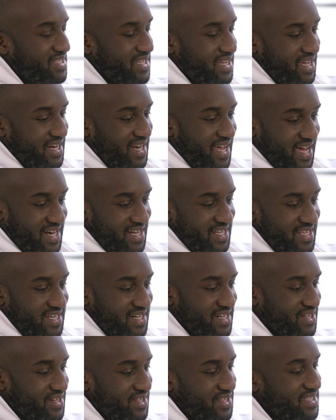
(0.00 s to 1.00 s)
It's like an
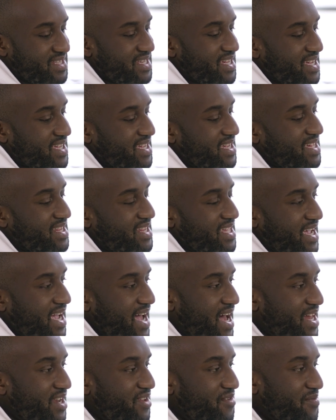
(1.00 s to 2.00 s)
analytical thinking,
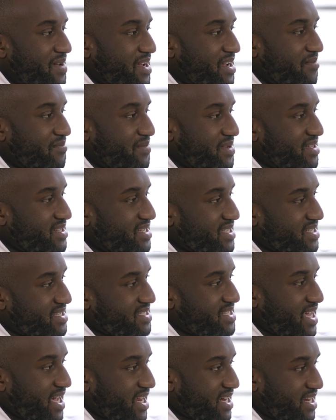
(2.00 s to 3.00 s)
like how do you make a
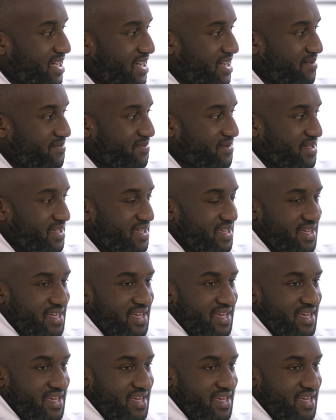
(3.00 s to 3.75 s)
building stand up?